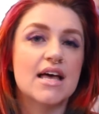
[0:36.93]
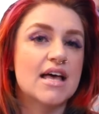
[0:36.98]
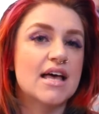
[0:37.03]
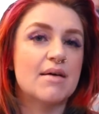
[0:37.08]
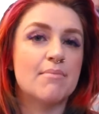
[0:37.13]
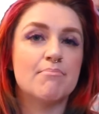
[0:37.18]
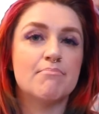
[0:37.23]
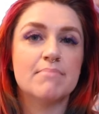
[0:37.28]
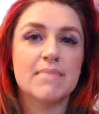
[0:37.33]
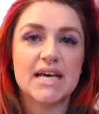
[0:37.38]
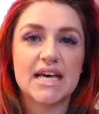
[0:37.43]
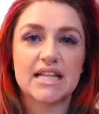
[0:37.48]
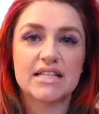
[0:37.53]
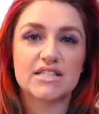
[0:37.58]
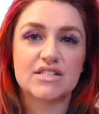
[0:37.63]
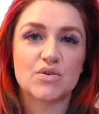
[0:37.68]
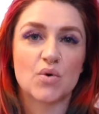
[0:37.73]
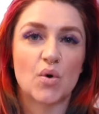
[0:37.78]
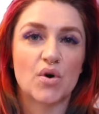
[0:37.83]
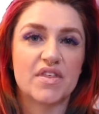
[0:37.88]

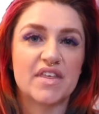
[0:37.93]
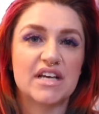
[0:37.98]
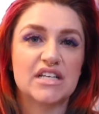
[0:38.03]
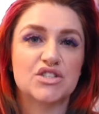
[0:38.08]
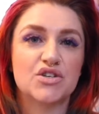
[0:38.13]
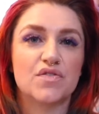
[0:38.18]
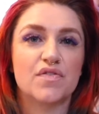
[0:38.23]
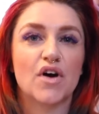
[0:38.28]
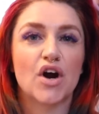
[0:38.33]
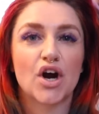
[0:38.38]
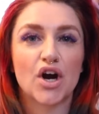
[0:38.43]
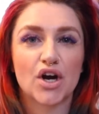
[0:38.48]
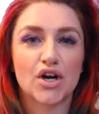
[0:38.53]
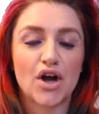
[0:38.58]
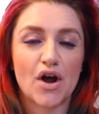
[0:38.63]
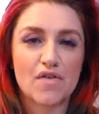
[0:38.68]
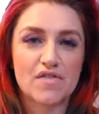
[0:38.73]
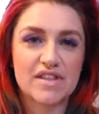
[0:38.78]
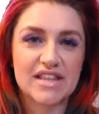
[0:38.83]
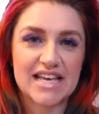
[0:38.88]
myths or things you've
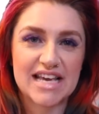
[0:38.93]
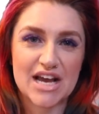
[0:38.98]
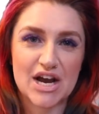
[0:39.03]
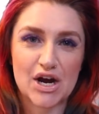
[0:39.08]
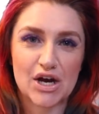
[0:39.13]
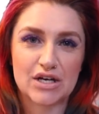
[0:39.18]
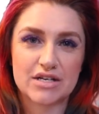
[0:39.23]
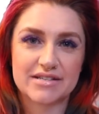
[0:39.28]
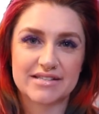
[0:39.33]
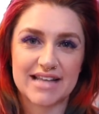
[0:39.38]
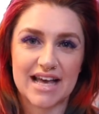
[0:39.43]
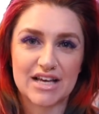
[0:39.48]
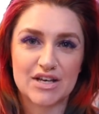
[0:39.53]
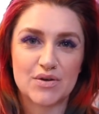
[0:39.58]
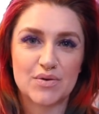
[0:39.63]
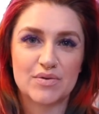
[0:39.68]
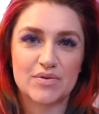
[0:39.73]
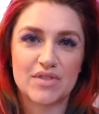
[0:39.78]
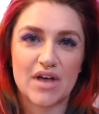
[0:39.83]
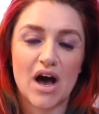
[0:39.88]
heard over the years that
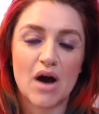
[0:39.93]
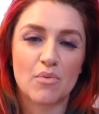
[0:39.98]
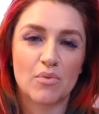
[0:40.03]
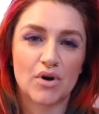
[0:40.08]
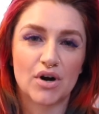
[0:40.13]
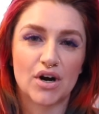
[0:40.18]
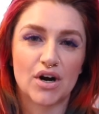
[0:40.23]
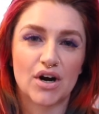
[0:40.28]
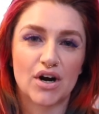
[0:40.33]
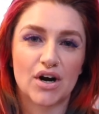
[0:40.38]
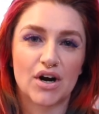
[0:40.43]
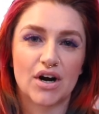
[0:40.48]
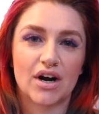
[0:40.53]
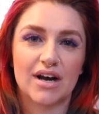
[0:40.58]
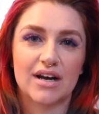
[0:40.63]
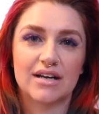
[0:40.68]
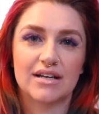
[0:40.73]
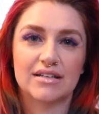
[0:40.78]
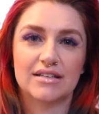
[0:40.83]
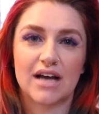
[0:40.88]
you thought
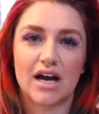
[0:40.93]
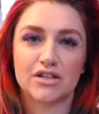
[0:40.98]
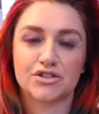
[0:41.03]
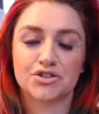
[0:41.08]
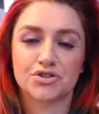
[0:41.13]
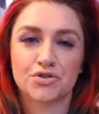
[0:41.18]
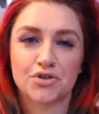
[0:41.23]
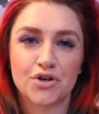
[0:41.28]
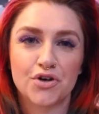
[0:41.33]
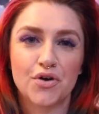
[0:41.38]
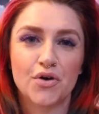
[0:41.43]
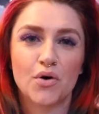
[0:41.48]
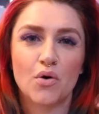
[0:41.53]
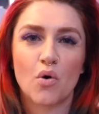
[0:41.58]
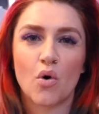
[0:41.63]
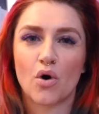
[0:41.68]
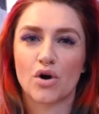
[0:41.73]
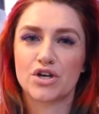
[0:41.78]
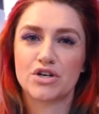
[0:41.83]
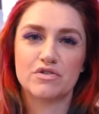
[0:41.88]
were not true,
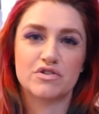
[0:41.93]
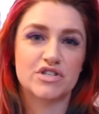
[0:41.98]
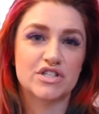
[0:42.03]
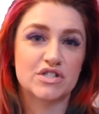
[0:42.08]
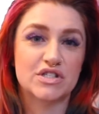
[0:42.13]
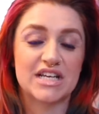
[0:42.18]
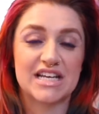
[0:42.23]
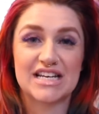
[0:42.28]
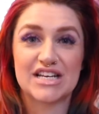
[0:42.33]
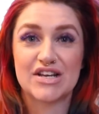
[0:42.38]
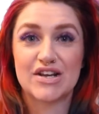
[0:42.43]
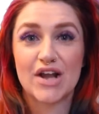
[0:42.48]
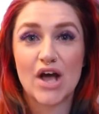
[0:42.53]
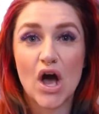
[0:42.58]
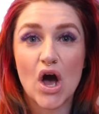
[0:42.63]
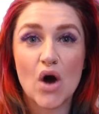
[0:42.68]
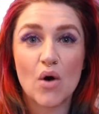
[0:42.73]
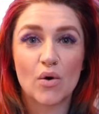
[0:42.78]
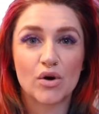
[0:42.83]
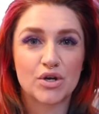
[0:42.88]
or you just didn't
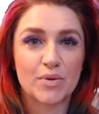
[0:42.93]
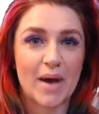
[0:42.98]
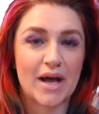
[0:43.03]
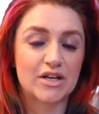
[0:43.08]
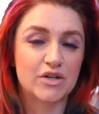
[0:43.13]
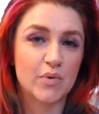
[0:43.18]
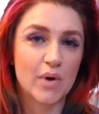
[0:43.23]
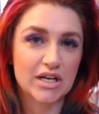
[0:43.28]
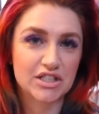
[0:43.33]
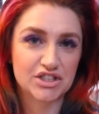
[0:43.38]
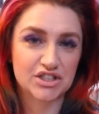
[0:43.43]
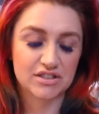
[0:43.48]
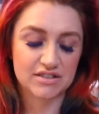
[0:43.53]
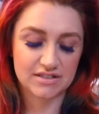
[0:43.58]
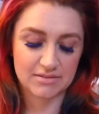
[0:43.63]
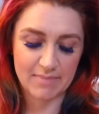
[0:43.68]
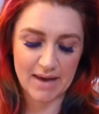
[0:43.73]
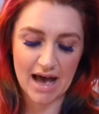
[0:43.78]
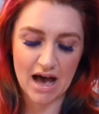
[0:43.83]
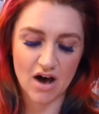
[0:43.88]
know, or you had
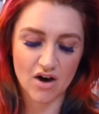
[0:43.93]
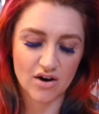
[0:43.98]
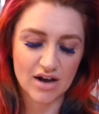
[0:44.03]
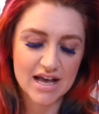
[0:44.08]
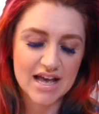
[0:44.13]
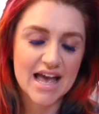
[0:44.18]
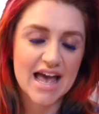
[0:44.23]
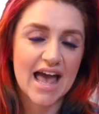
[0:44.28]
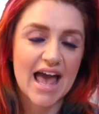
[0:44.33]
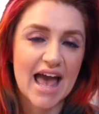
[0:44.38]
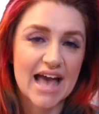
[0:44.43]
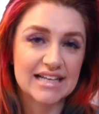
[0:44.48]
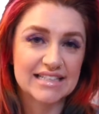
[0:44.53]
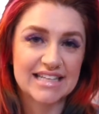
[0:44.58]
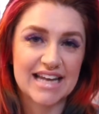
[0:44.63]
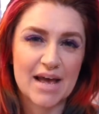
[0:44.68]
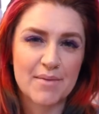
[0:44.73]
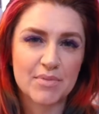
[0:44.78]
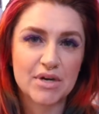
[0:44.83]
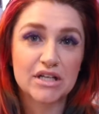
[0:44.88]
questions about. And
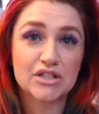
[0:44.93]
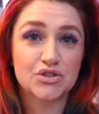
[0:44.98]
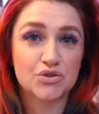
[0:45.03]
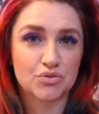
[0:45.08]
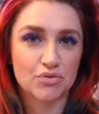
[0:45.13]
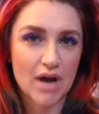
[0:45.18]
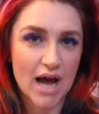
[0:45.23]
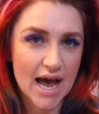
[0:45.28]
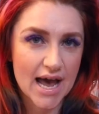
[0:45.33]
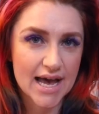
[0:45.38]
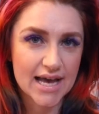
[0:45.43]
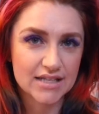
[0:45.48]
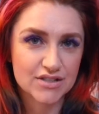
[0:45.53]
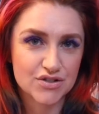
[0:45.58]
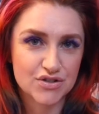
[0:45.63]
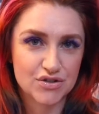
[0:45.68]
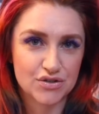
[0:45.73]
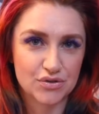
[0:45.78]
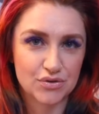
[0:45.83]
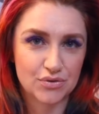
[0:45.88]
today I'm going to try
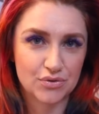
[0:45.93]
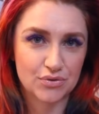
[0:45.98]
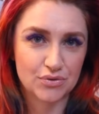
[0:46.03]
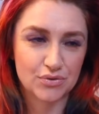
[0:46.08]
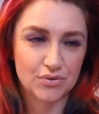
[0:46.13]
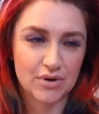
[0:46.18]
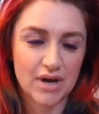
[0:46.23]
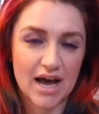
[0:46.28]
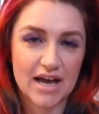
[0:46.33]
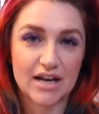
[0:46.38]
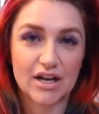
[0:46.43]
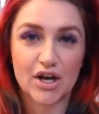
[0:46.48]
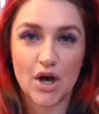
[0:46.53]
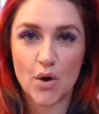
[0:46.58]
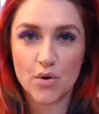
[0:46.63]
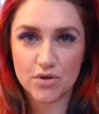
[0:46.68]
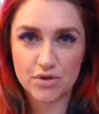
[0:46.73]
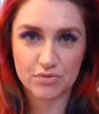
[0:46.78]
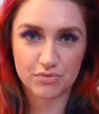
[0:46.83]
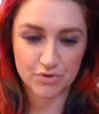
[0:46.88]
to kind of
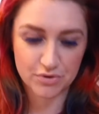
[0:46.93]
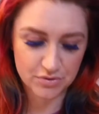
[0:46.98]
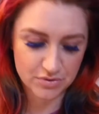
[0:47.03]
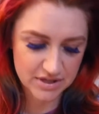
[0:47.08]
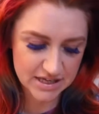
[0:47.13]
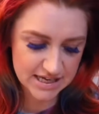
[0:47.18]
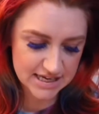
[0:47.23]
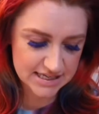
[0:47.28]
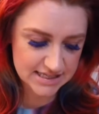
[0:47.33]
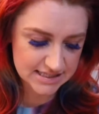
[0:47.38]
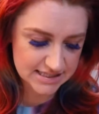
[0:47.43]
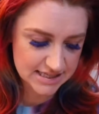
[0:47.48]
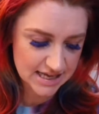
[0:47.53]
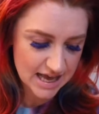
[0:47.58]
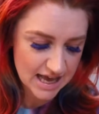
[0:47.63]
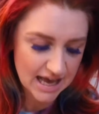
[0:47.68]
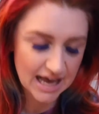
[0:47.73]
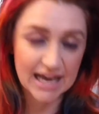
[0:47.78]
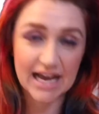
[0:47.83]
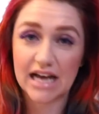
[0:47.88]
go through these.
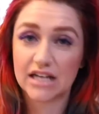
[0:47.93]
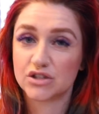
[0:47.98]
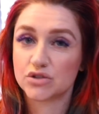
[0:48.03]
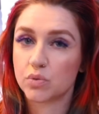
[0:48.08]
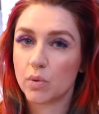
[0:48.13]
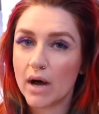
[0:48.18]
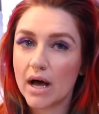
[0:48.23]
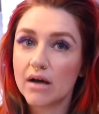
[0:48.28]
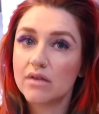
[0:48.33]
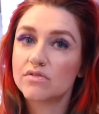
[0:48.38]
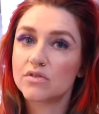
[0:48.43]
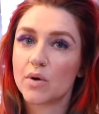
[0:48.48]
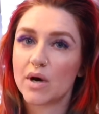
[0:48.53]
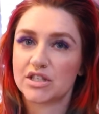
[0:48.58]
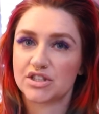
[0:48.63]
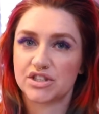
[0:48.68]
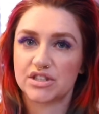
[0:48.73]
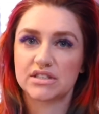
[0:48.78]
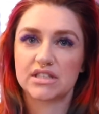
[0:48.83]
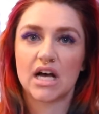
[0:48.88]
I got 12
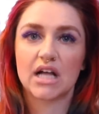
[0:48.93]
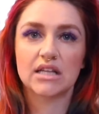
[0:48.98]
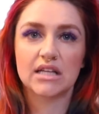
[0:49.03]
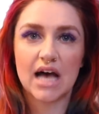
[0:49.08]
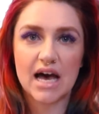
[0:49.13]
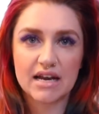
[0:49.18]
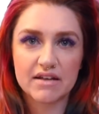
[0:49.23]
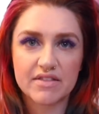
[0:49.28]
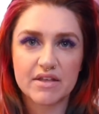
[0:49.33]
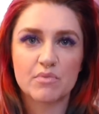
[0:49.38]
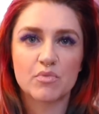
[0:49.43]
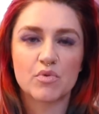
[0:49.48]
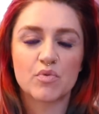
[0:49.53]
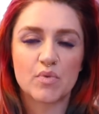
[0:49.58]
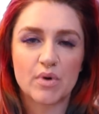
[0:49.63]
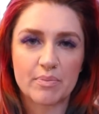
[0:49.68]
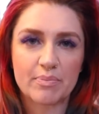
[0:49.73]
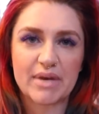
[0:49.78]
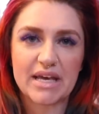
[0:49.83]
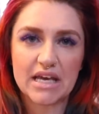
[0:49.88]
questions. A lot of them
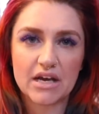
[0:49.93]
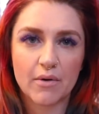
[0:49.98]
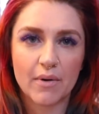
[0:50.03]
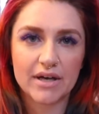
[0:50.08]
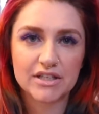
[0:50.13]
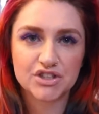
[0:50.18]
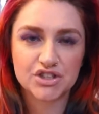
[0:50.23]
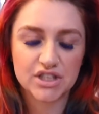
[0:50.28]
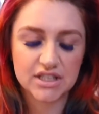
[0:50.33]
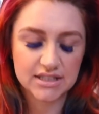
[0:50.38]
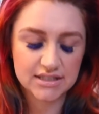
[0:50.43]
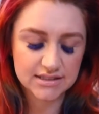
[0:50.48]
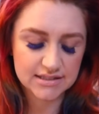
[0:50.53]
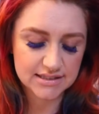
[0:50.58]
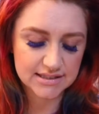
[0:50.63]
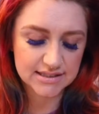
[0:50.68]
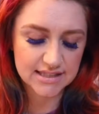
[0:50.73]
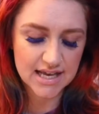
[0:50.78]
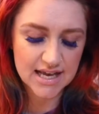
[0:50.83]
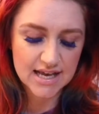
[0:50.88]
were repeat
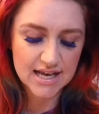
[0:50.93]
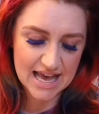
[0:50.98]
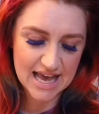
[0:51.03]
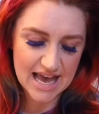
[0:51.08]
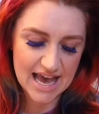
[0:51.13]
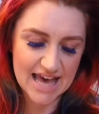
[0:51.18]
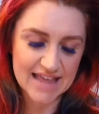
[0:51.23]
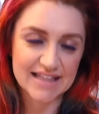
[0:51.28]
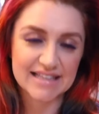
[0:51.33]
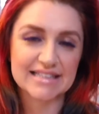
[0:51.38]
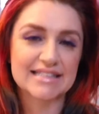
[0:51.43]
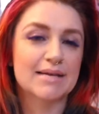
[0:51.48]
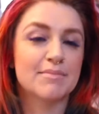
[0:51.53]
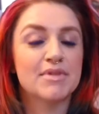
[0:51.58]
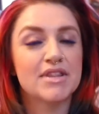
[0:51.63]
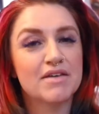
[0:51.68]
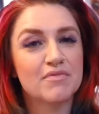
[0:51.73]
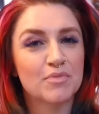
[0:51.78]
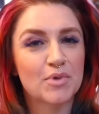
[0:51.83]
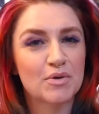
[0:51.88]
questions, and then some
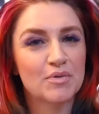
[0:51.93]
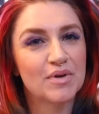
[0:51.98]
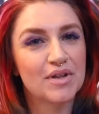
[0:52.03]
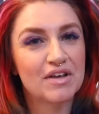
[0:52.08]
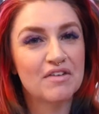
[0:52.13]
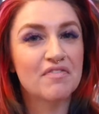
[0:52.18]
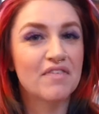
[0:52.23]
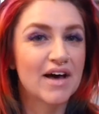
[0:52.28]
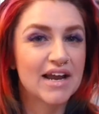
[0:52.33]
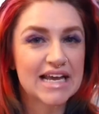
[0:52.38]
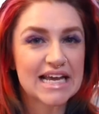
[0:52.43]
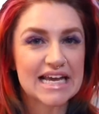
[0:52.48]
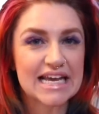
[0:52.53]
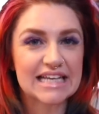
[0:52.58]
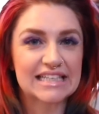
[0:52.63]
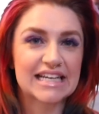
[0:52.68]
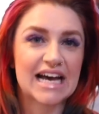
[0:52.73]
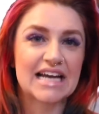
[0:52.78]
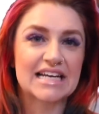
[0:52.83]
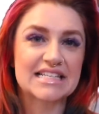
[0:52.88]
of them were really funny
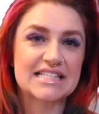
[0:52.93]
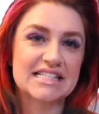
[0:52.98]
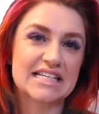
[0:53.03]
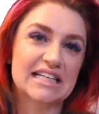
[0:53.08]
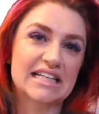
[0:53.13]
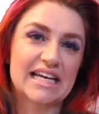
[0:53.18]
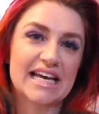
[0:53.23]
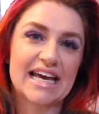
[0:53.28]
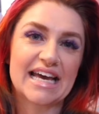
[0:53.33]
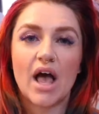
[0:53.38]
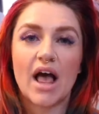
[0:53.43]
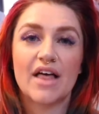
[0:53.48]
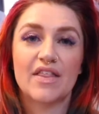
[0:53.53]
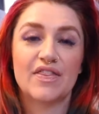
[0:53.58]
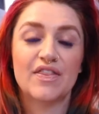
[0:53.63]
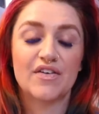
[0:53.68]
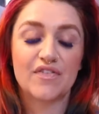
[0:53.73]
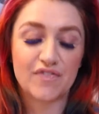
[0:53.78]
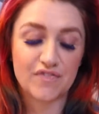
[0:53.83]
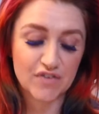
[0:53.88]
and kind of silly.
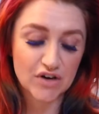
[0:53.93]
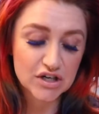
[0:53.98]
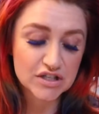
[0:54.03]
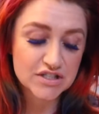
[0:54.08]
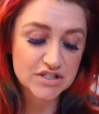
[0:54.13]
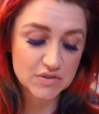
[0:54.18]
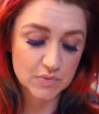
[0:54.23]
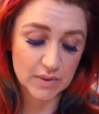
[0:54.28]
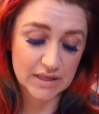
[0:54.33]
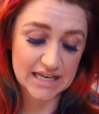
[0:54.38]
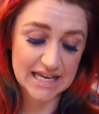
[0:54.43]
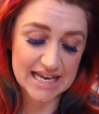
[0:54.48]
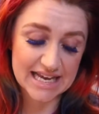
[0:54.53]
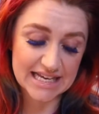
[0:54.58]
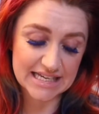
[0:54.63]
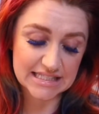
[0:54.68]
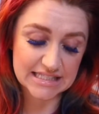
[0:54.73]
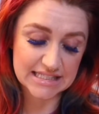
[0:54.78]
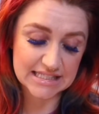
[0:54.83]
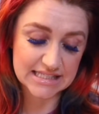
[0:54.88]
The first one
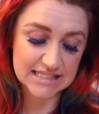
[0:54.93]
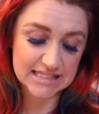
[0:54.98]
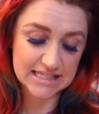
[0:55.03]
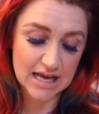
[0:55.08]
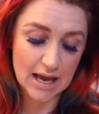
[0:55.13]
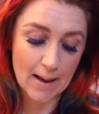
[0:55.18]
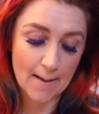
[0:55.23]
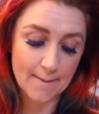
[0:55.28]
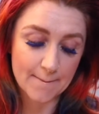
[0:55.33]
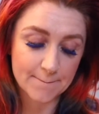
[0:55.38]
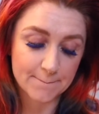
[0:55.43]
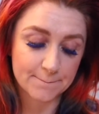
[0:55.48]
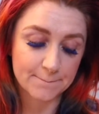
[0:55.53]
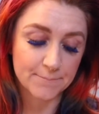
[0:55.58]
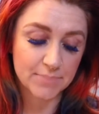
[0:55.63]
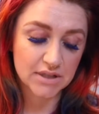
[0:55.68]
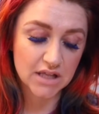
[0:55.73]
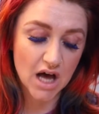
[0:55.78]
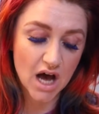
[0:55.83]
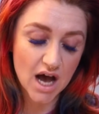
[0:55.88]
is,
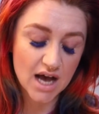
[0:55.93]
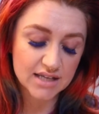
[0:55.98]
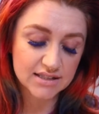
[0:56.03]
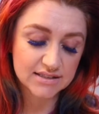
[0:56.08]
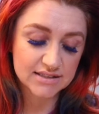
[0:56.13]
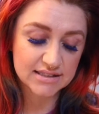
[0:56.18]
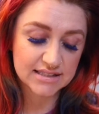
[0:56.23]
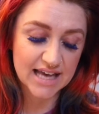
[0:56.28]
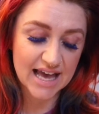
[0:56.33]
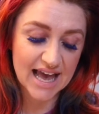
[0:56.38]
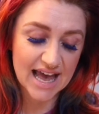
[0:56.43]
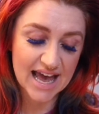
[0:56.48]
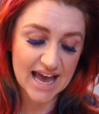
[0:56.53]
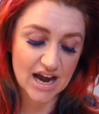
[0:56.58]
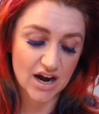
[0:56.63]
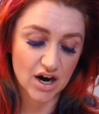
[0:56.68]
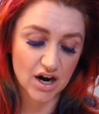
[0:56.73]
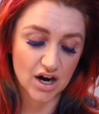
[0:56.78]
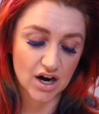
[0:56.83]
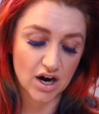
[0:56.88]
blondes'
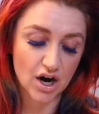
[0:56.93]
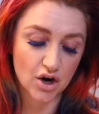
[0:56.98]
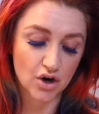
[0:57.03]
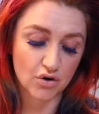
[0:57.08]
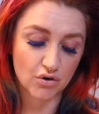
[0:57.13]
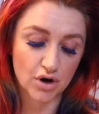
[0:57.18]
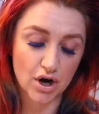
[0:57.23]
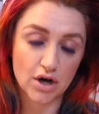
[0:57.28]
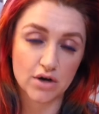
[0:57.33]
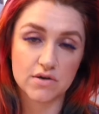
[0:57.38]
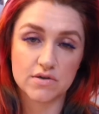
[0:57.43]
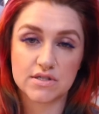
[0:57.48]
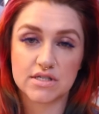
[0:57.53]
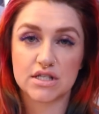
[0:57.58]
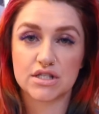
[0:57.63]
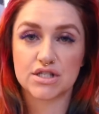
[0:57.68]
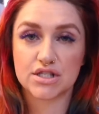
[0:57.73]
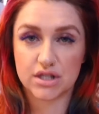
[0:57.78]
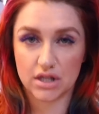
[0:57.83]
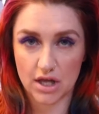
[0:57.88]
hair grows
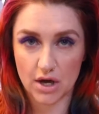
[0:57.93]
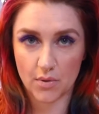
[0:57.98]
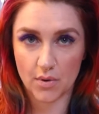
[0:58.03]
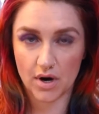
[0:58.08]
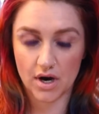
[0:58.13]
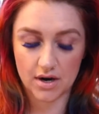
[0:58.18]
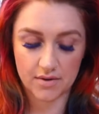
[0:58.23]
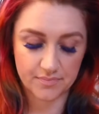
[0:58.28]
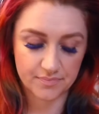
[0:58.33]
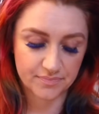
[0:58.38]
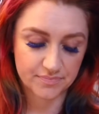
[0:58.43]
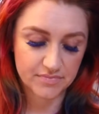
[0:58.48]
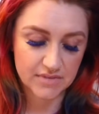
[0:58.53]
slower.